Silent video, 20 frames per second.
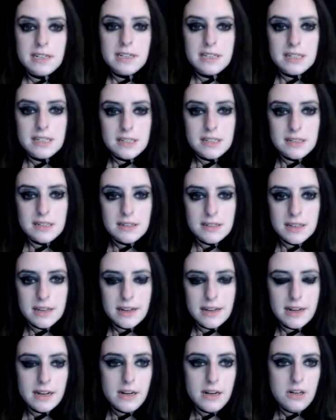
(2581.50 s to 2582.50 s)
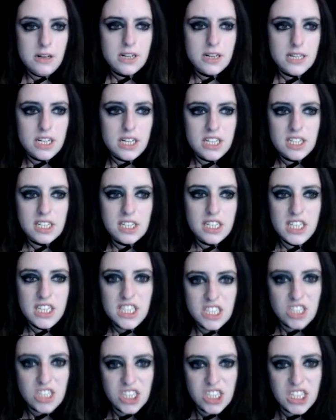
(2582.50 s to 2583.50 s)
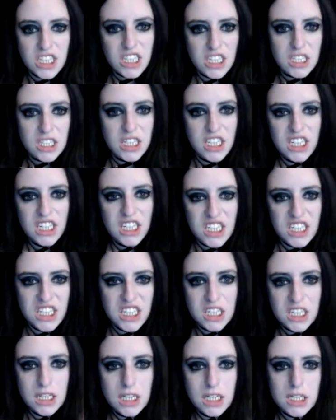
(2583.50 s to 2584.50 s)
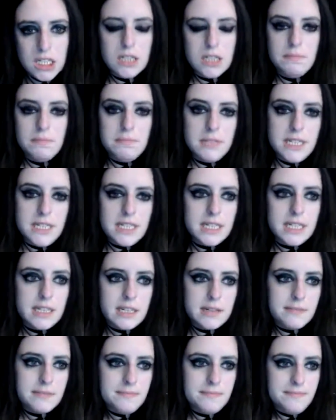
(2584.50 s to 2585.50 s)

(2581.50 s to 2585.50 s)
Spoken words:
and like, oh, I gotta tackle that. Oh, man.